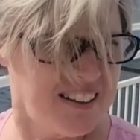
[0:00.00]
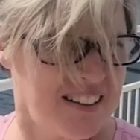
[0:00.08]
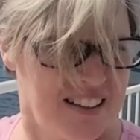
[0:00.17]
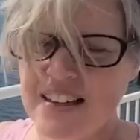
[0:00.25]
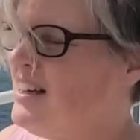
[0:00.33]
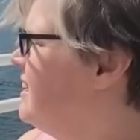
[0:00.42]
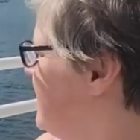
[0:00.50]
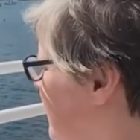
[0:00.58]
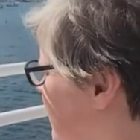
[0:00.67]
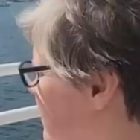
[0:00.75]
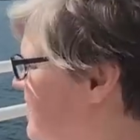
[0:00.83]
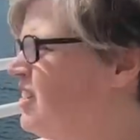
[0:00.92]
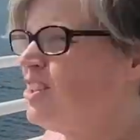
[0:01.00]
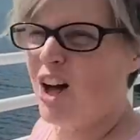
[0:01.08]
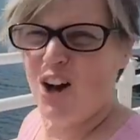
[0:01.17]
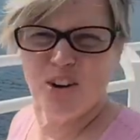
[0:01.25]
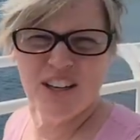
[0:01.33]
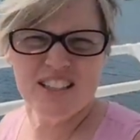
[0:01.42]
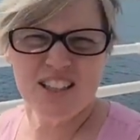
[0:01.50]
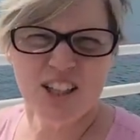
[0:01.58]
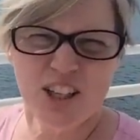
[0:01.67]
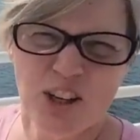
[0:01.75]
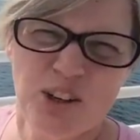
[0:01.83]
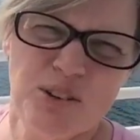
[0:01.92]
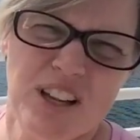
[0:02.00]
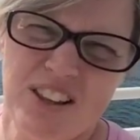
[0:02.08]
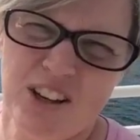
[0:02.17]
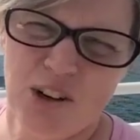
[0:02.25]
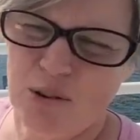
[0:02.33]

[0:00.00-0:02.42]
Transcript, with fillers: Yes. The longest lagoon in the